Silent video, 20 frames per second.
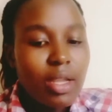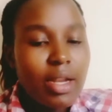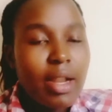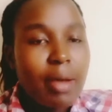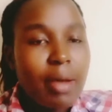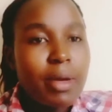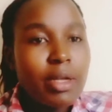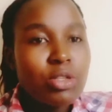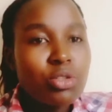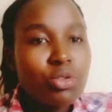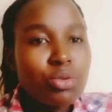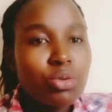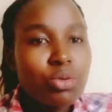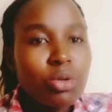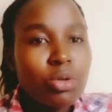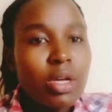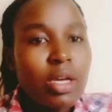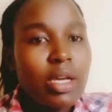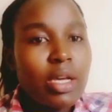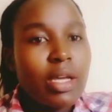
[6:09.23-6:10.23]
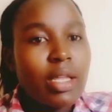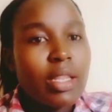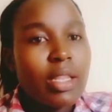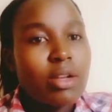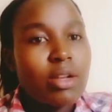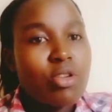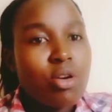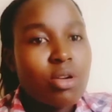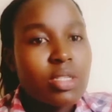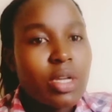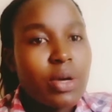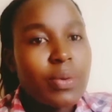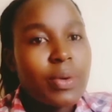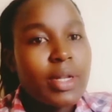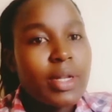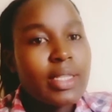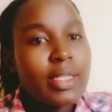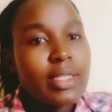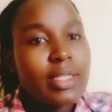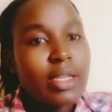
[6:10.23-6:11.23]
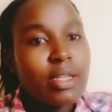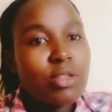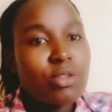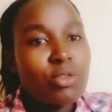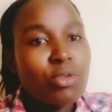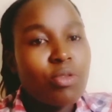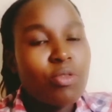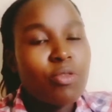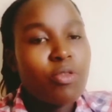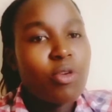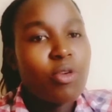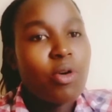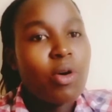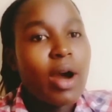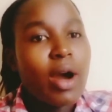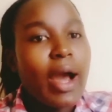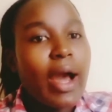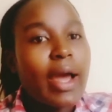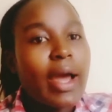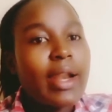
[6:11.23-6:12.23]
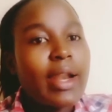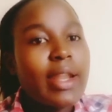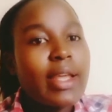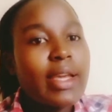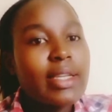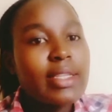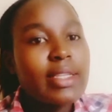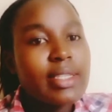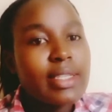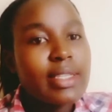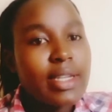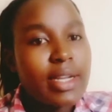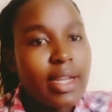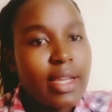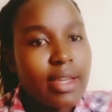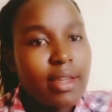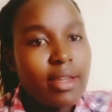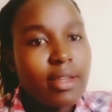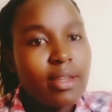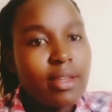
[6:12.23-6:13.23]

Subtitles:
Number 2, the doctor will send you for an X-ray